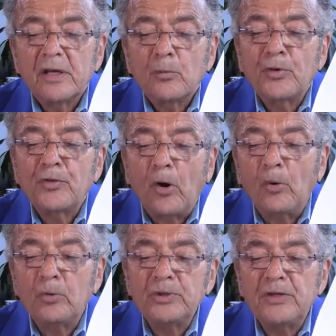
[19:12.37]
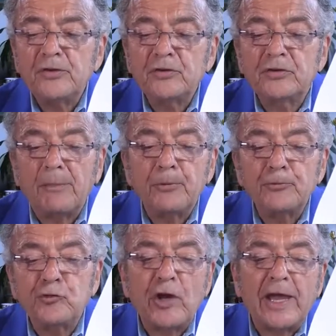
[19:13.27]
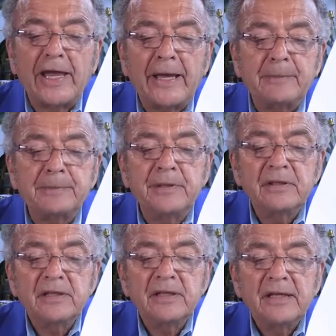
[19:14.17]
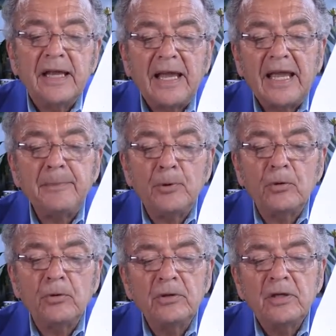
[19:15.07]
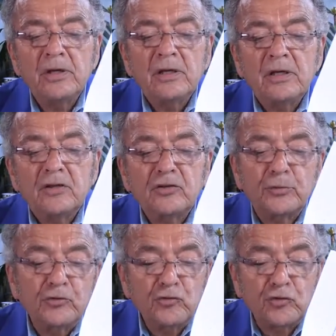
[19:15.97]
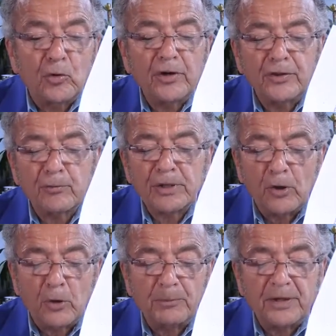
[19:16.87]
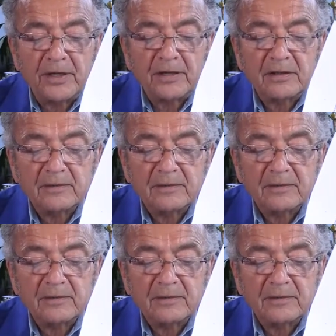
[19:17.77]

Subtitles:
with only the double jabbed able to enjoy the reopening.